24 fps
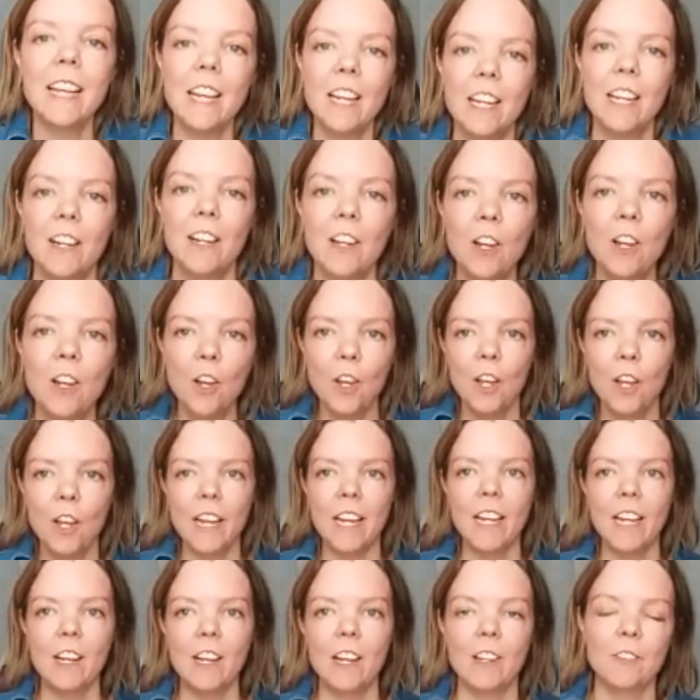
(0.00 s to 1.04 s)
a
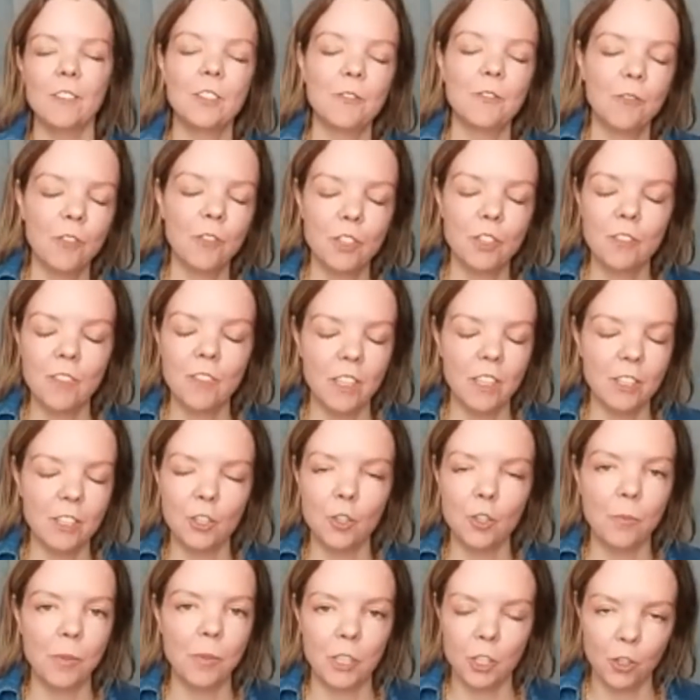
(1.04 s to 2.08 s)
first of all it's
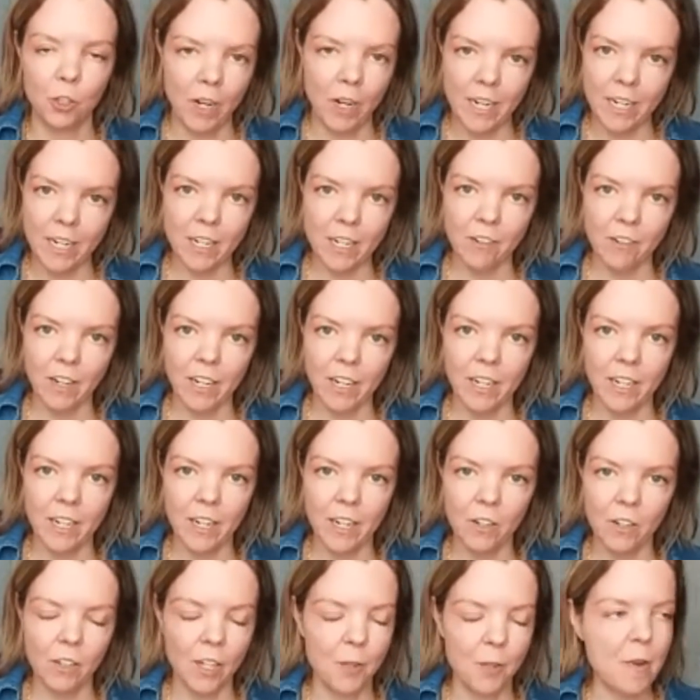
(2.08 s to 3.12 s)
super trendy right
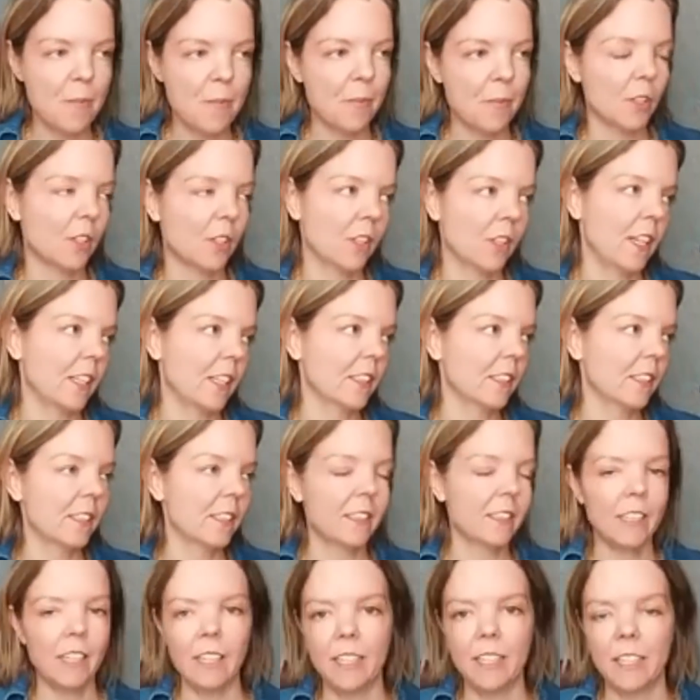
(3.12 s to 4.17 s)
now like people are like
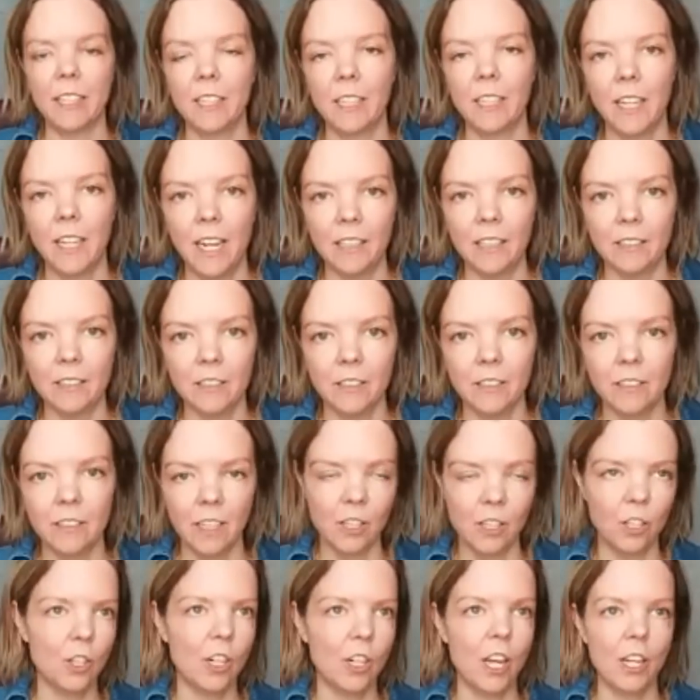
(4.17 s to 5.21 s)
selling classes
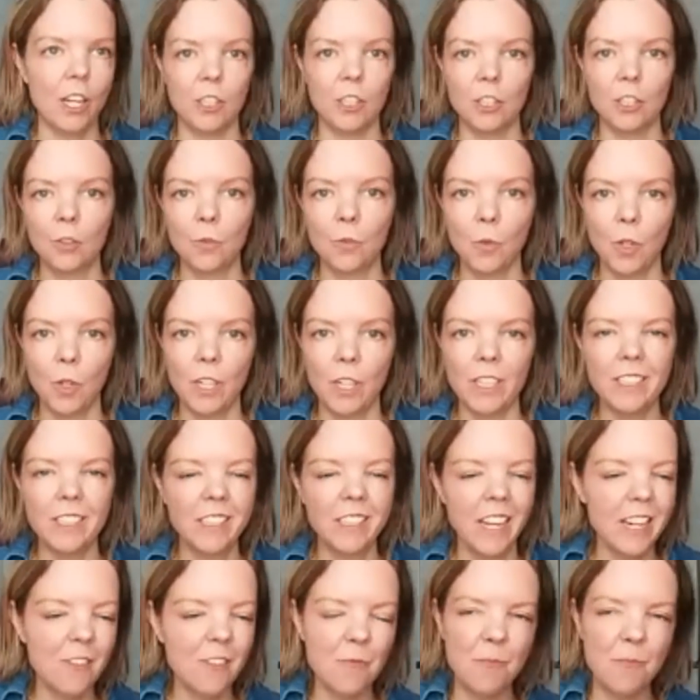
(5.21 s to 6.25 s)
on learn how to squirt it's
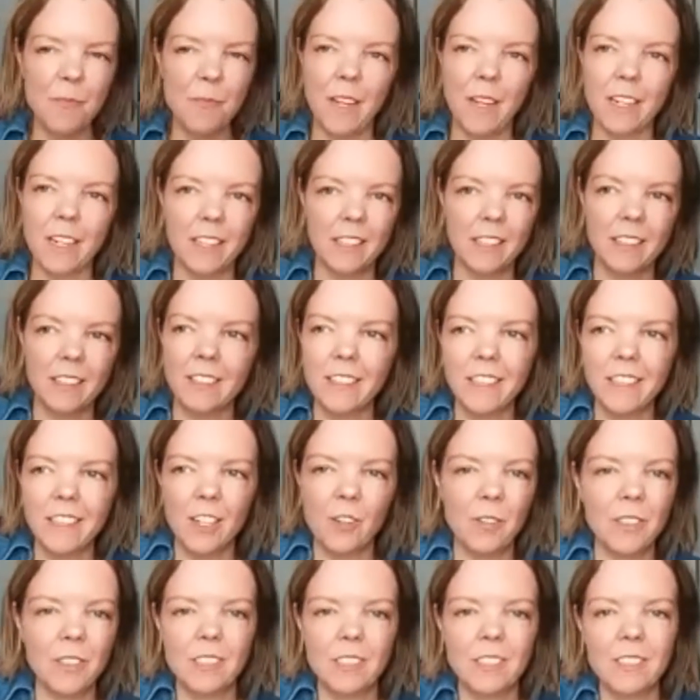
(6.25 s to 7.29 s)
kind of like a you
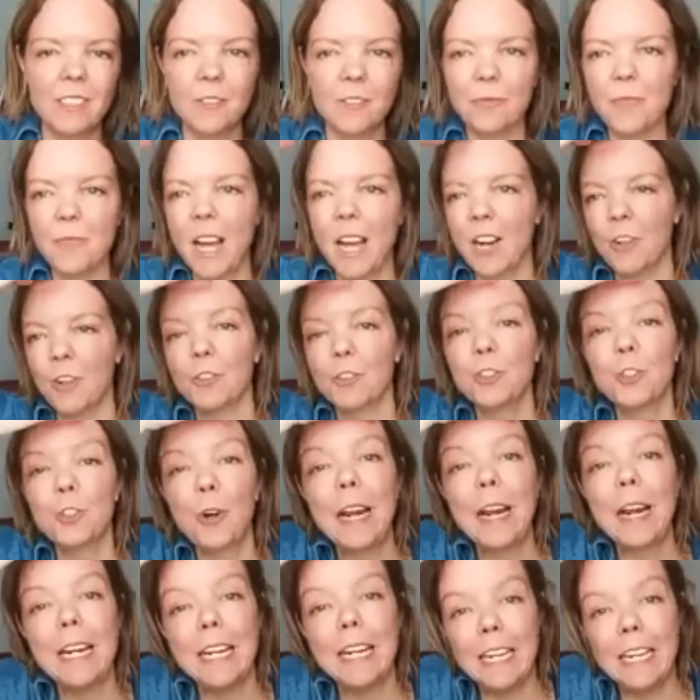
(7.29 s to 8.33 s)
know it's i don't know
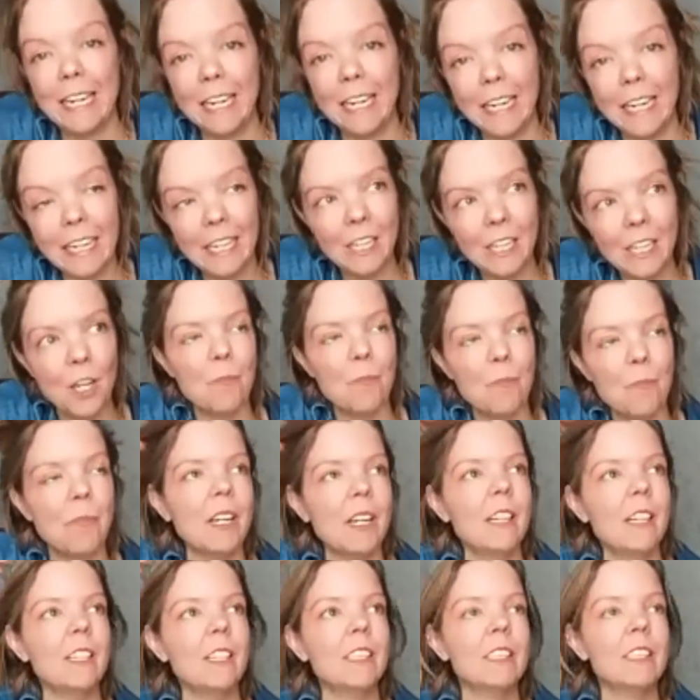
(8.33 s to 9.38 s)
trendy
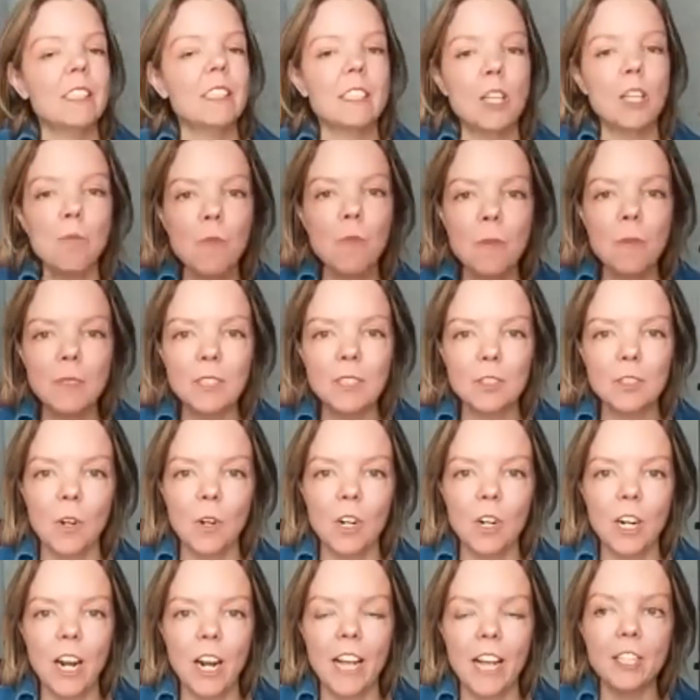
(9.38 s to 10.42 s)
but some women
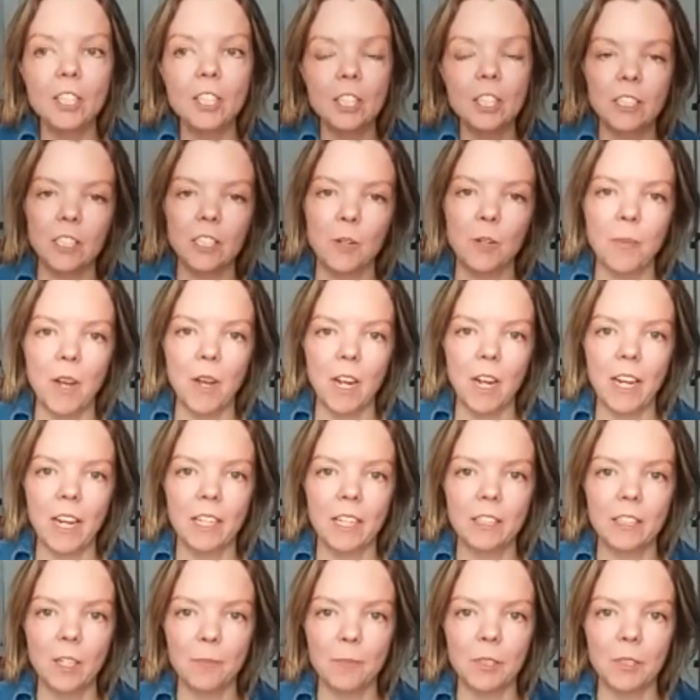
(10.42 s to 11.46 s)
squirt. I just did a
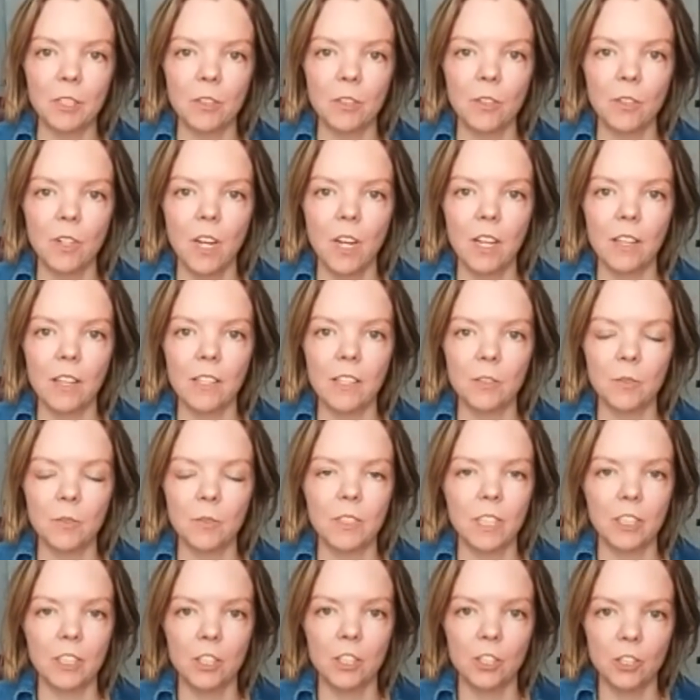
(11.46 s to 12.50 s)
podcast episode on this
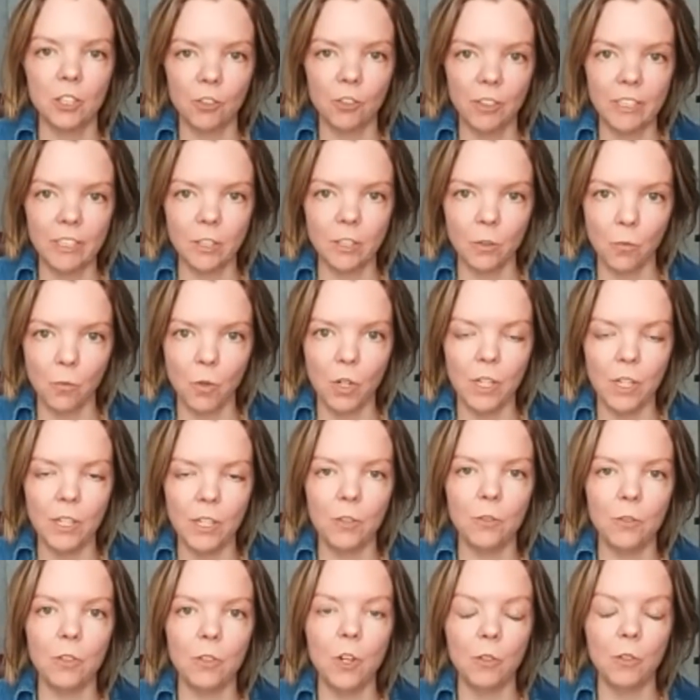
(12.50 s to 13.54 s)
with Dr. Teresa Wood,
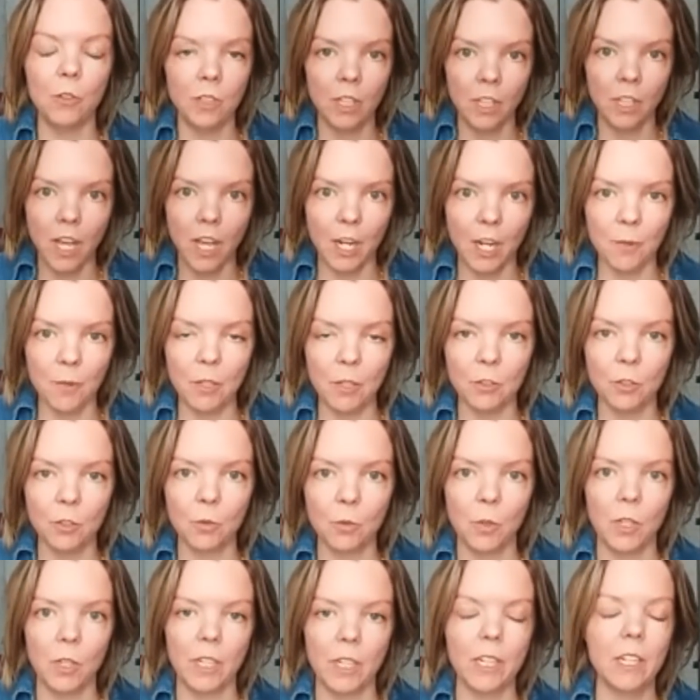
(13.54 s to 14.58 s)
who knows a lot about
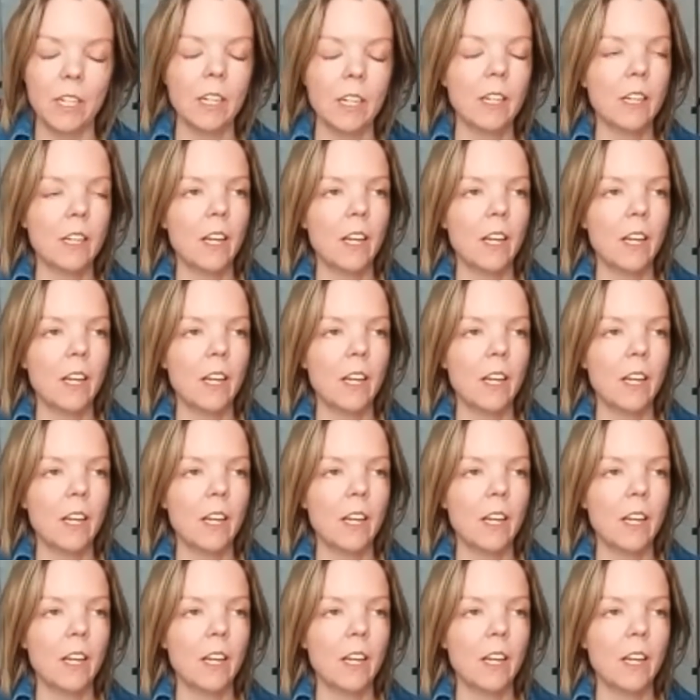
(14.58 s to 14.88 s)
squirting.